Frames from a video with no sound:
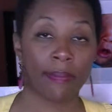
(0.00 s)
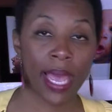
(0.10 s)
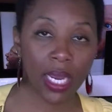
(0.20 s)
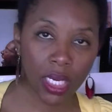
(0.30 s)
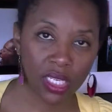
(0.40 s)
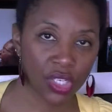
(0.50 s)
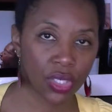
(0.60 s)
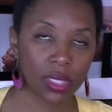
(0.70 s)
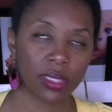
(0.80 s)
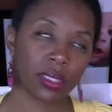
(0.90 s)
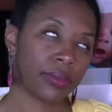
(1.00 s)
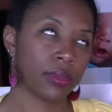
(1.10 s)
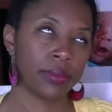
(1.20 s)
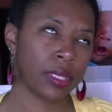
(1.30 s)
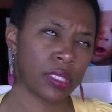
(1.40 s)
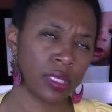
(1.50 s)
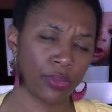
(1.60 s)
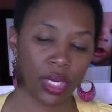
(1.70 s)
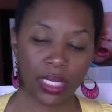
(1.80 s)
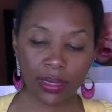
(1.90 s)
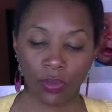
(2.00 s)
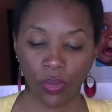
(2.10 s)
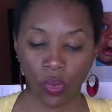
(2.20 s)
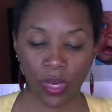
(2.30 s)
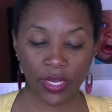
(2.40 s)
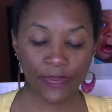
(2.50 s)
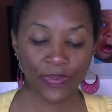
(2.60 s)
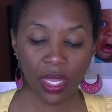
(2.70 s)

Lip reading: bad conditions. That's a pretty simple one.